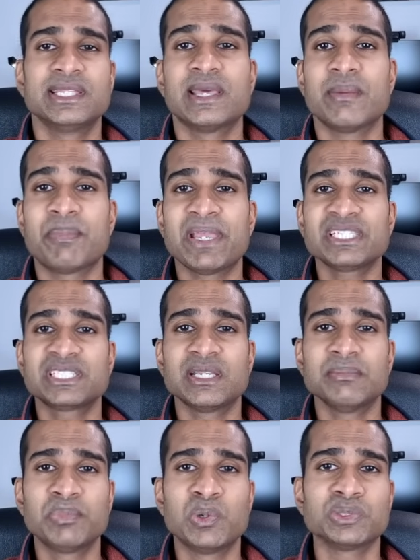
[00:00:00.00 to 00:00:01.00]
Their best
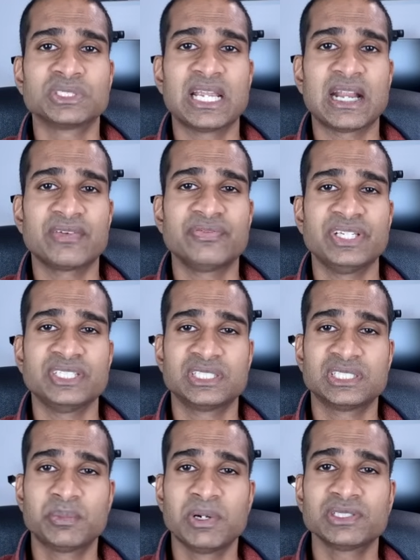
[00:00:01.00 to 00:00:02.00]
import tariff is
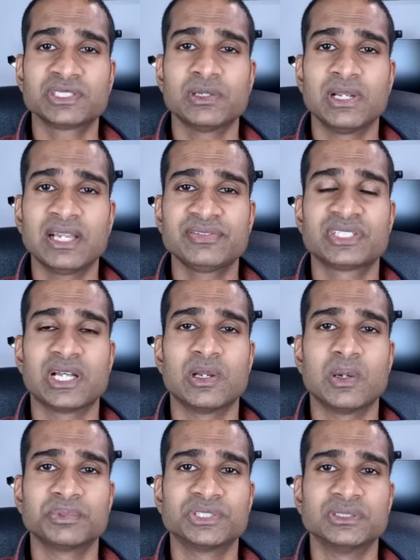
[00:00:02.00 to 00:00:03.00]
the Tomato Lifestyle
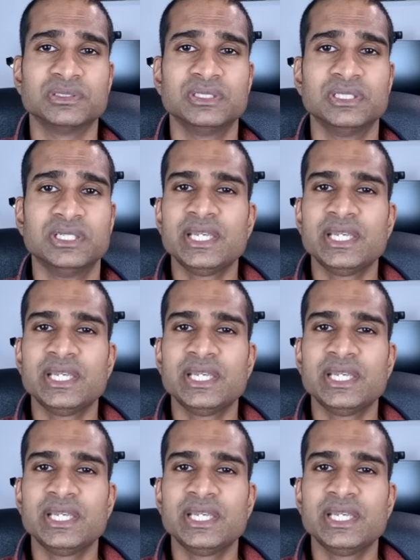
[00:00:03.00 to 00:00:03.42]
option.